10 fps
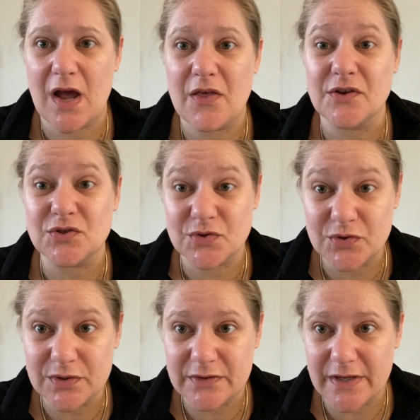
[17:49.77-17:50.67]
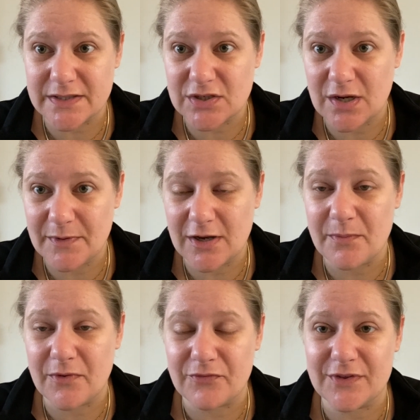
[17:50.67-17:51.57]
the tutorial that's coming
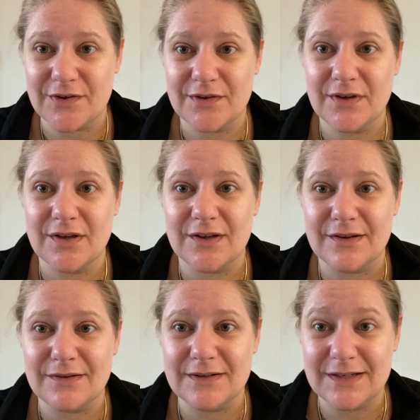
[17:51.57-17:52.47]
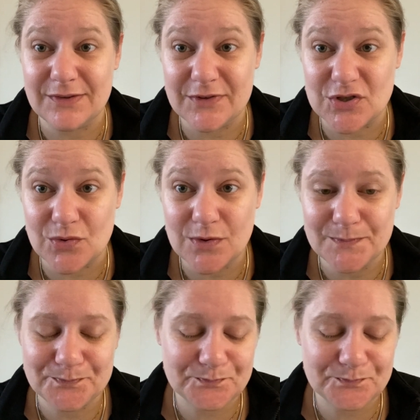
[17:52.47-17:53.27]
up of the Leafy shawl.